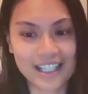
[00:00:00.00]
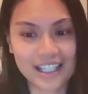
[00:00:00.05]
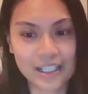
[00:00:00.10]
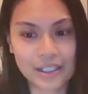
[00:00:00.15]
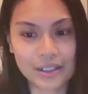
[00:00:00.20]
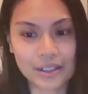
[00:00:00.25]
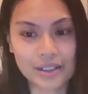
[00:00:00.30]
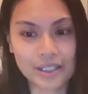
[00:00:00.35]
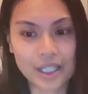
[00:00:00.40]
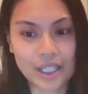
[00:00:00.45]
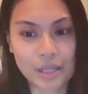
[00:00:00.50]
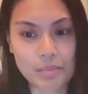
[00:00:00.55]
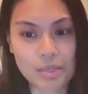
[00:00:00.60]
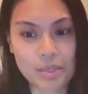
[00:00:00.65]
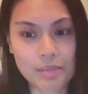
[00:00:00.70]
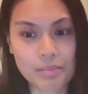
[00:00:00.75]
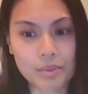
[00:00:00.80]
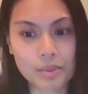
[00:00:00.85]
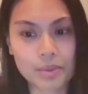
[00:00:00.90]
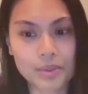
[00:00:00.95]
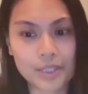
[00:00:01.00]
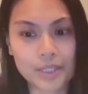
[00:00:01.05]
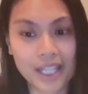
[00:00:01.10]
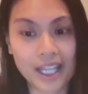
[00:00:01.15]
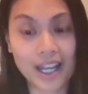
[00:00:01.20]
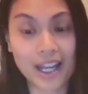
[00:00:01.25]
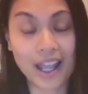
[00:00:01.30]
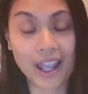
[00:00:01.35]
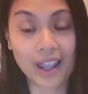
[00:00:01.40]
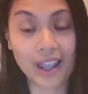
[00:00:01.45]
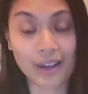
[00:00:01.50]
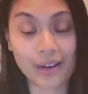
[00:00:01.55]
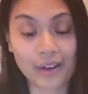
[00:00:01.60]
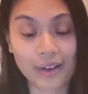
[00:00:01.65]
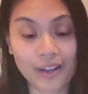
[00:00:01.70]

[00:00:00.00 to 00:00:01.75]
lot of people will get hangry,